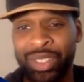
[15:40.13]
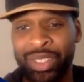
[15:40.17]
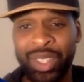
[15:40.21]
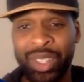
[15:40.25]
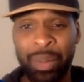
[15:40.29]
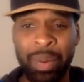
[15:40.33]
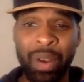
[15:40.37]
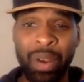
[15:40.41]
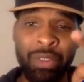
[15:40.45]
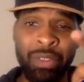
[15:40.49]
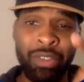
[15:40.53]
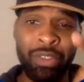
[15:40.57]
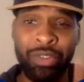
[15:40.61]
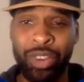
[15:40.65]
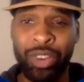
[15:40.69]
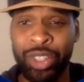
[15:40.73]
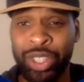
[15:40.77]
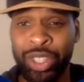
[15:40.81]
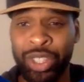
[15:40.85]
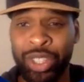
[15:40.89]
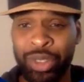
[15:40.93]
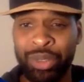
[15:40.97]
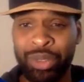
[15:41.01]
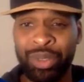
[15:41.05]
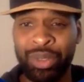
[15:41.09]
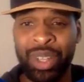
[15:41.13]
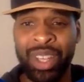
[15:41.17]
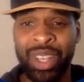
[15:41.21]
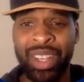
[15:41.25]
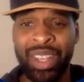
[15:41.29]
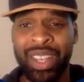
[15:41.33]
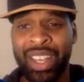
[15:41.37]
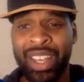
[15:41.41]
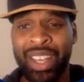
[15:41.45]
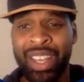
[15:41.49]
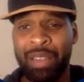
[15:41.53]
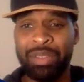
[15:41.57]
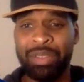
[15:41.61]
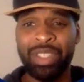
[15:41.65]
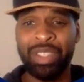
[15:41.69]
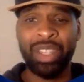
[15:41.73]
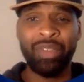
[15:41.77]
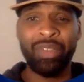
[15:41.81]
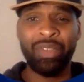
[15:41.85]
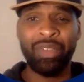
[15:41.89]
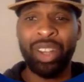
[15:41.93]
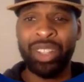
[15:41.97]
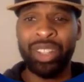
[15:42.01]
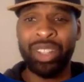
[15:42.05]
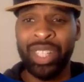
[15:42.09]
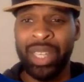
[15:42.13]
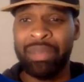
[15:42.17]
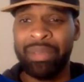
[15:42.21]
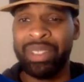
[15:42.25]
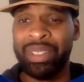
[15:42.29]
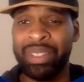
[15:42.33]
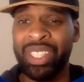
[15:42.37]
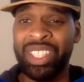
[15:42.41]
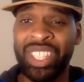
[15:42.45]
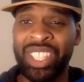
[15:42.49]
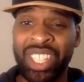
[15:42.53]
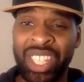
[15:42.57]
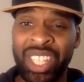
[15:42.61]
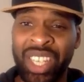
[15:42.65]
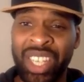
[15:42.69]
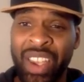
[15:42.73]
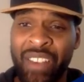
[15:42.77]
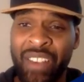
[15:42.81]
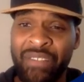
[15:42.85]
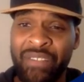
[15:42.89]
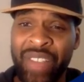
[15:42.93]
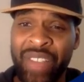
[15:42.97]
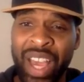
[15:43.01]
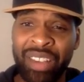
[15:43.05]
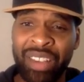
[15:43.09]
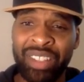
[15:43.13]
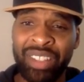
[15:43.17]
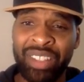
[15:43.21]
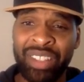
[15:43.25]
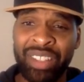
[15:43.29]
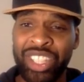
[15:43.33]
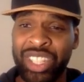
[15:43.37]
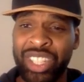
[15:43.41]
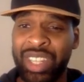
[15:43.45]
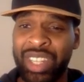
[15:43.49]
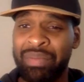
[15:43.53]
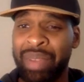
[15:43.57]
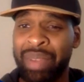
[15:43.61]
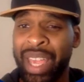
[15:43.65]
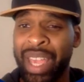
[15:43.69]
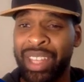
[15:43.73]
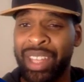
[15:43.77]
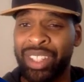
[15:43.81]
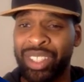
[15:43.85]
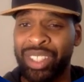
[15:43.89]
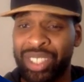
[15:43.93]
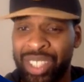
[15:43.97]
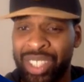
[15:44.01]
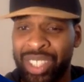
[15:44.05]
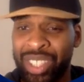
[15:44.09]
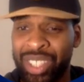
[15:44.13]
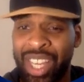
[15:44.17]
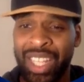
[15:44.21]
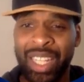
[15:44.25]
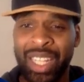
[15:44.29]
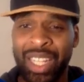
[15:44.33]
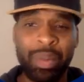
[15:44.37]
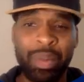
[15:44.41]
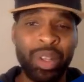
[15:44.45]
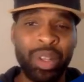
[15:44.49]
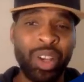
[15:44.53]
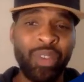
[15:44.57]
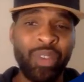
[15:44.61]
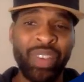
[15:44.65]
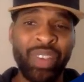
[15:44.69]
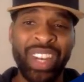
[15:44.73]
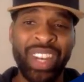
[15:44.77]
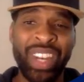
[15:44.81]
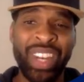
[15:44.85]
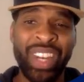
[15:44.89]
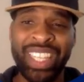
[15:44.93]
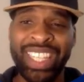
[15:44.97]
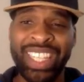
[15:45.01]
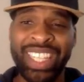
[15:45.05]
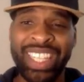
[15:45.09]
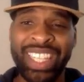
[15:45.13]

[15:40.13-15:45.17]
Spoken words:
They're perfect for you. I'm sticking with all the MTG Foundation commanders. Let me know if anything you